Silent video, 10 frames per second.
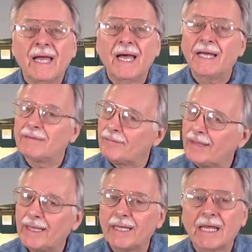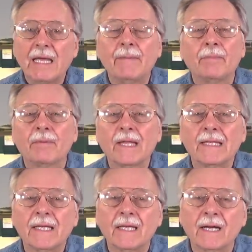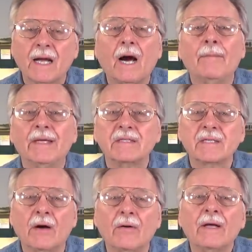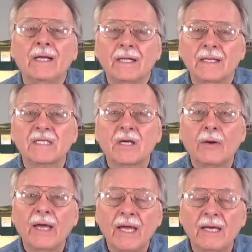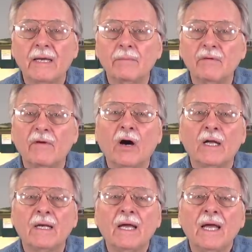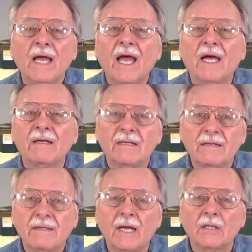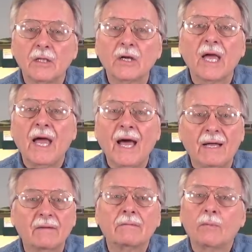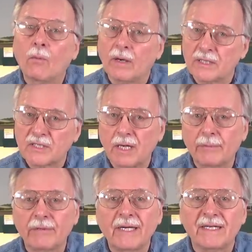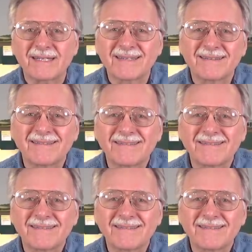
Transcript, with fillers: and it came up lately in a comment. So let's go ahead and move on and take a look at what a snubber is.